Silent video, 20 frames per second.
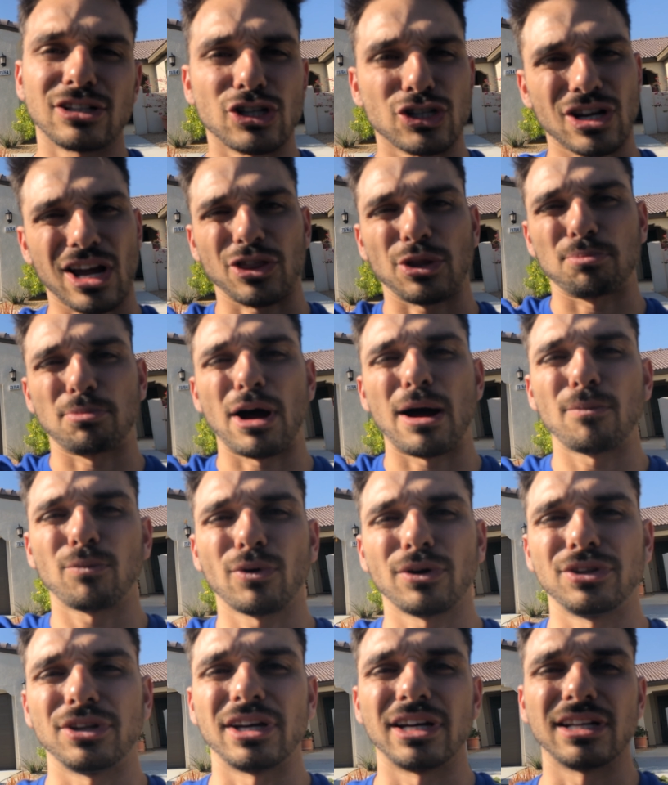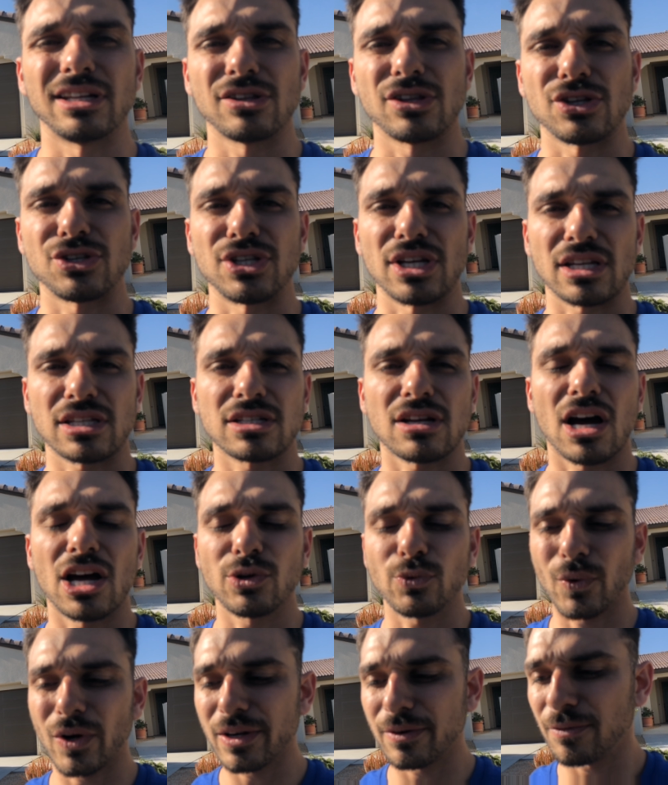just got the pump one, the
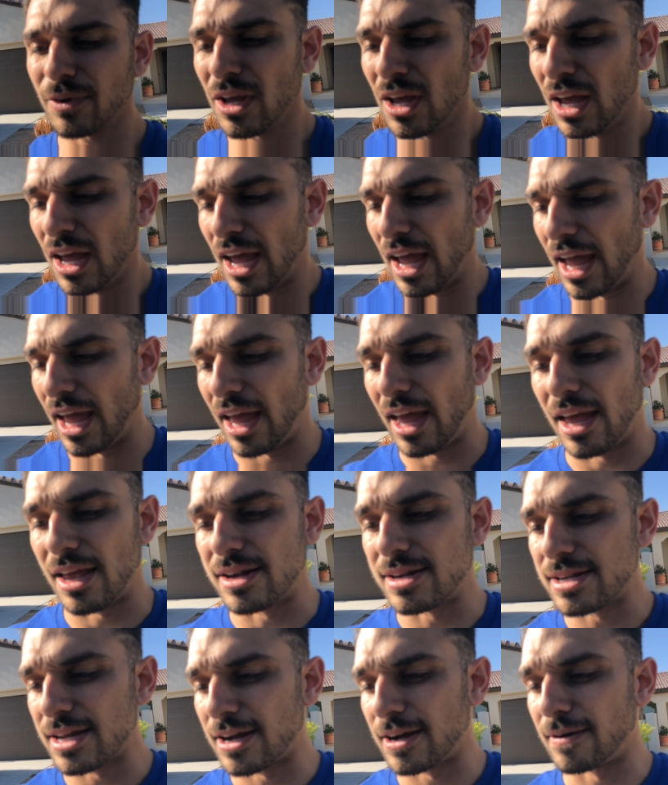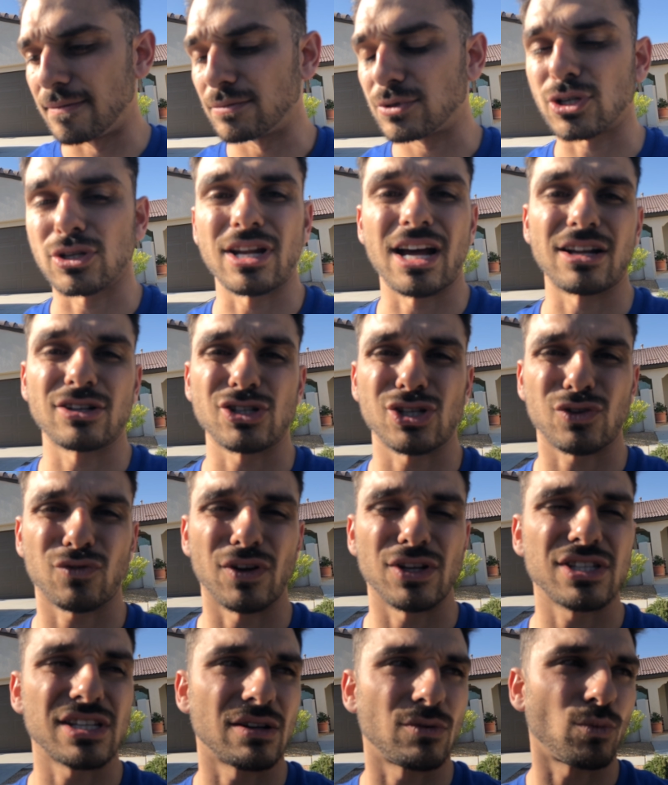6-ton one, and so now it just
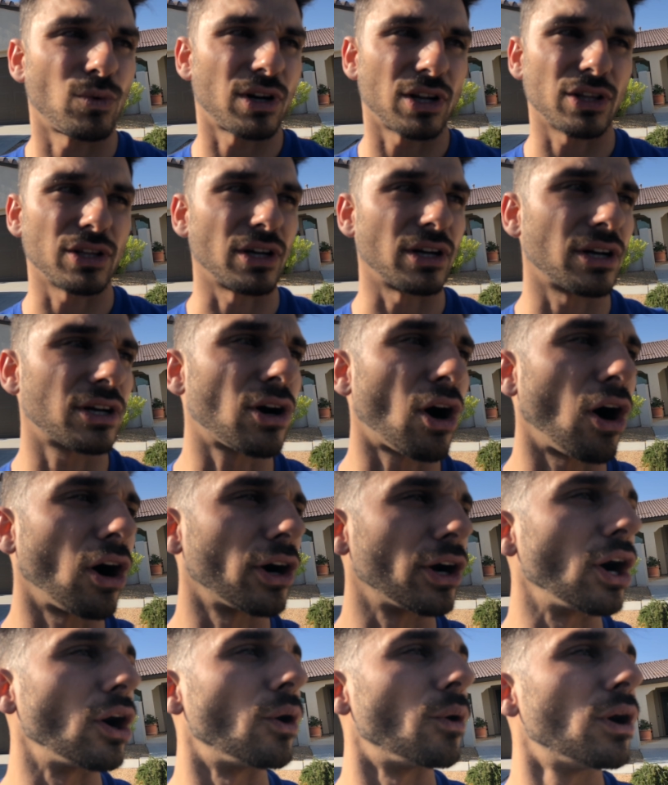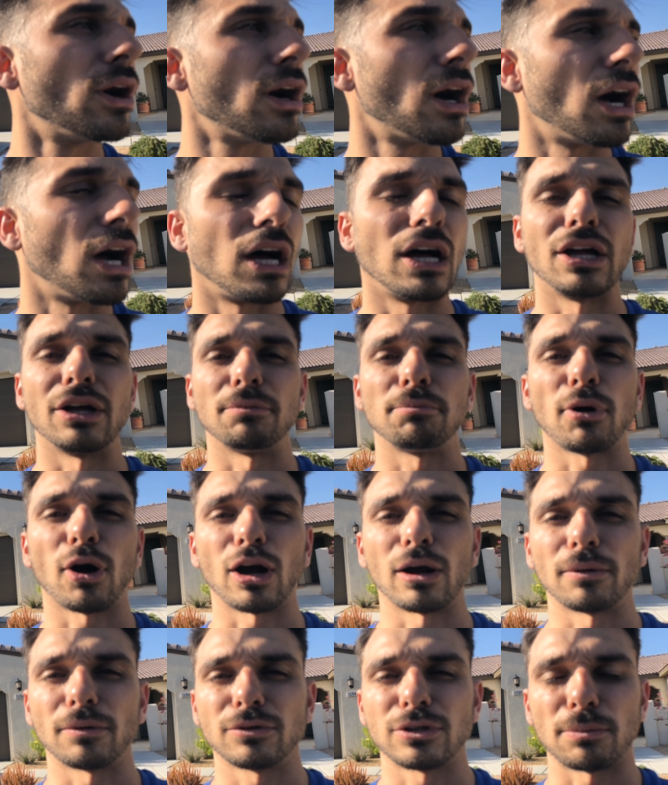fits in one of the cargo
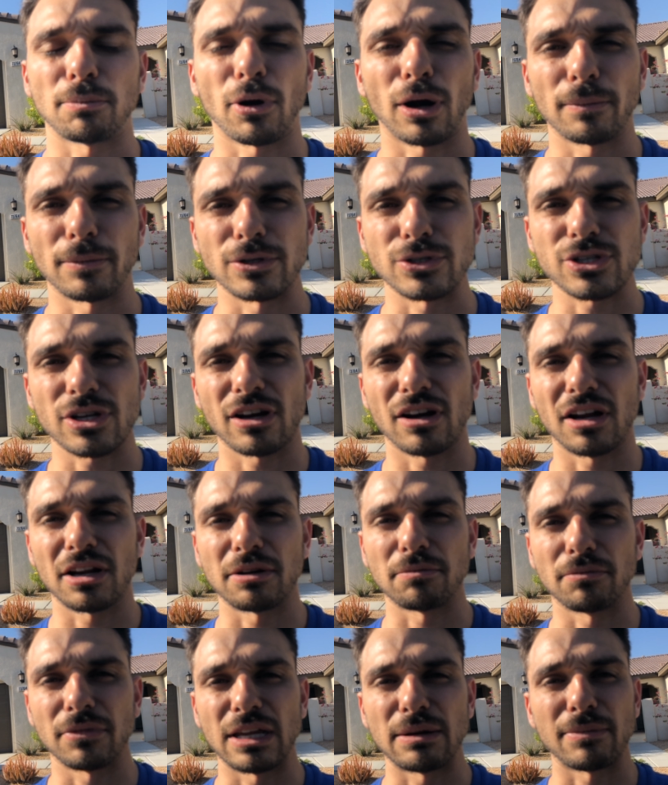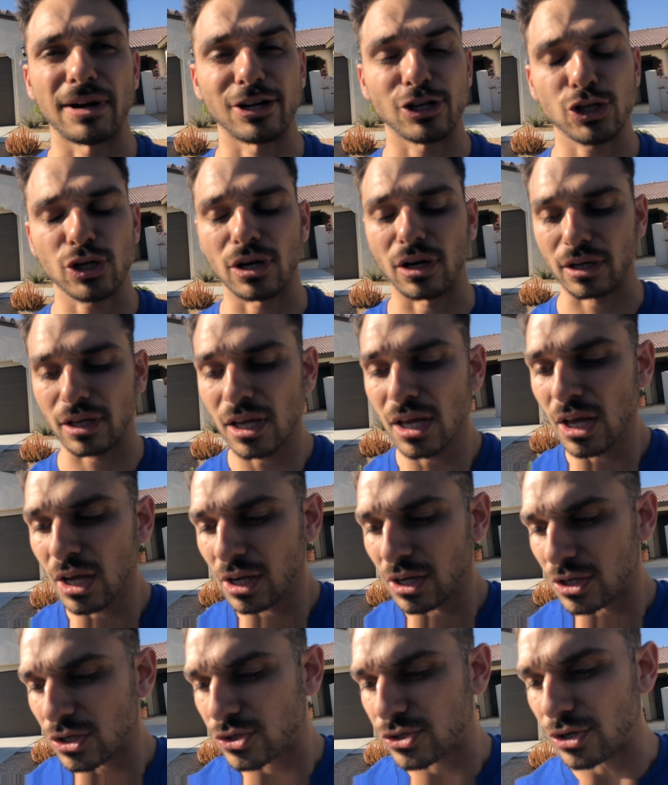compartments in my truck.
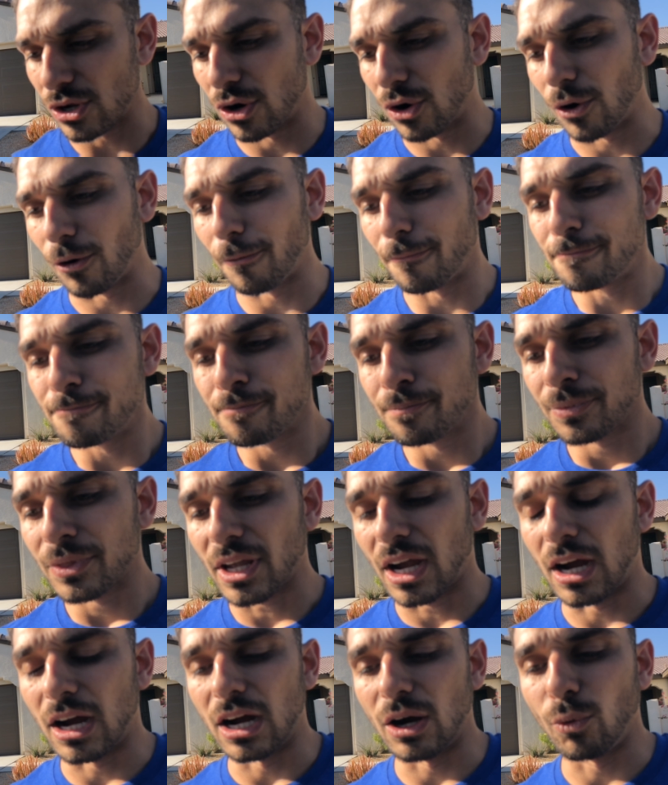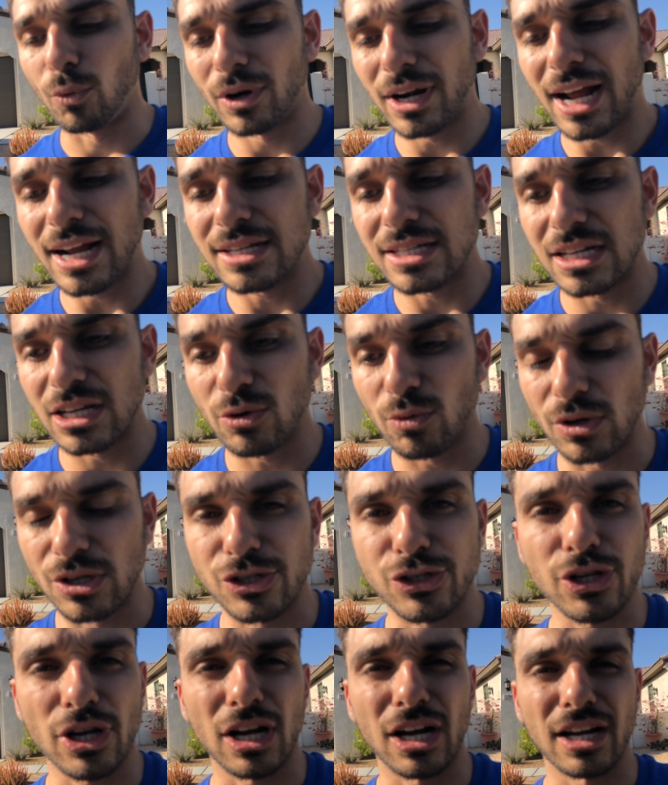So what I did
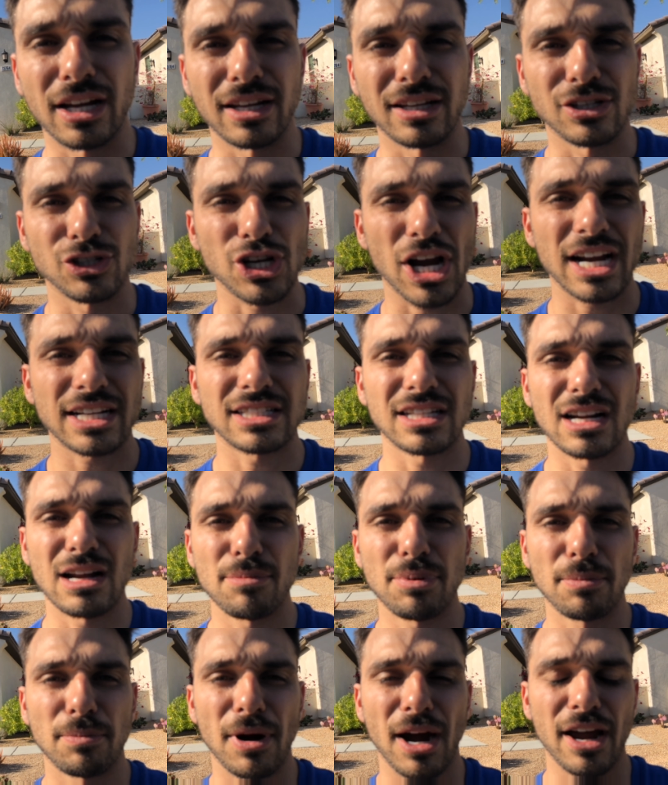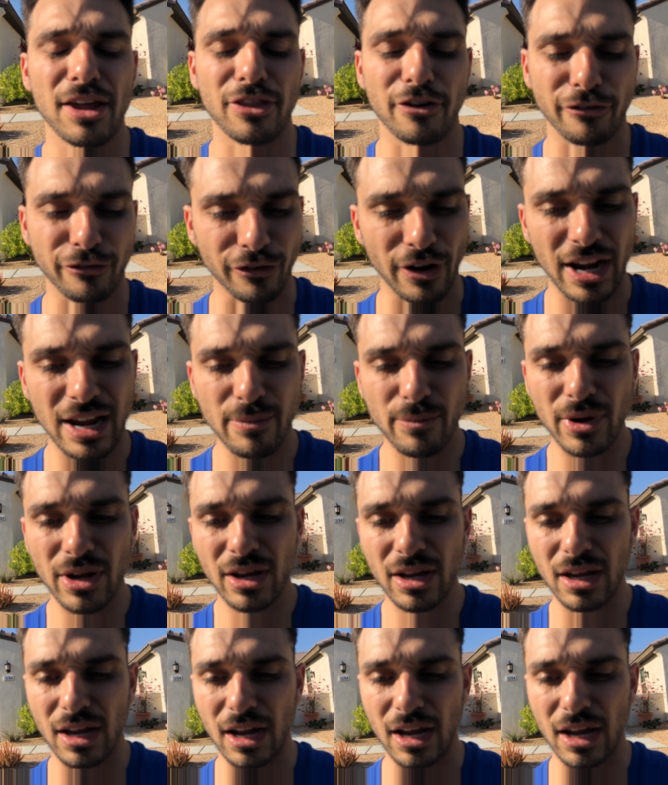was jacked it up by the frame.